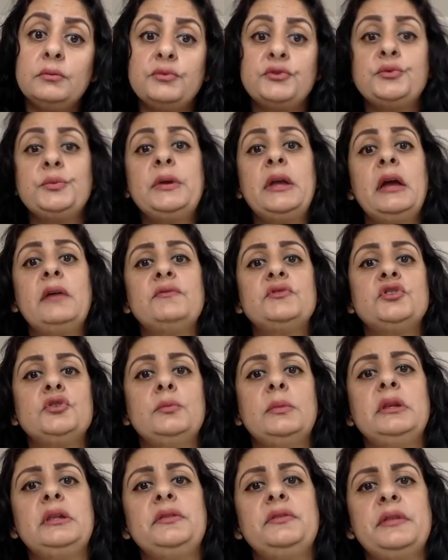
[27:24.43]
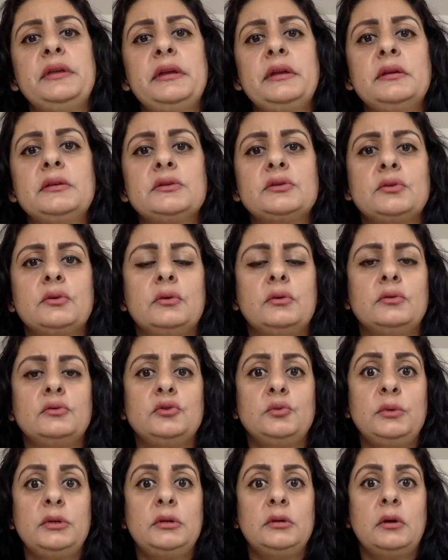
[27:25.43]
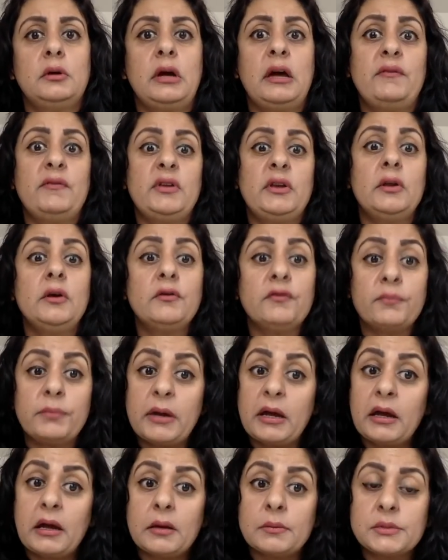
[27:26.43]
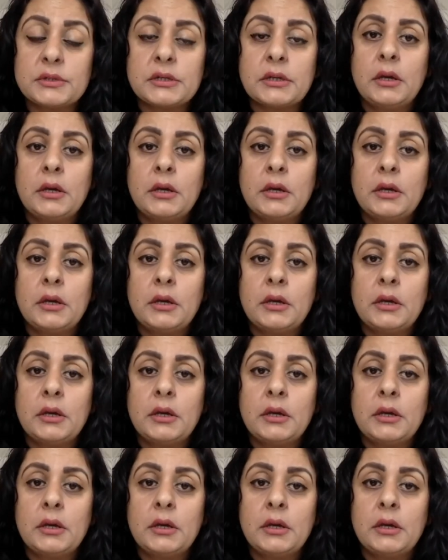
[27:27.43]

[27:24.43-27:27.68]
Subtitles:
Do we have too many things, or do we not have enough perhaps?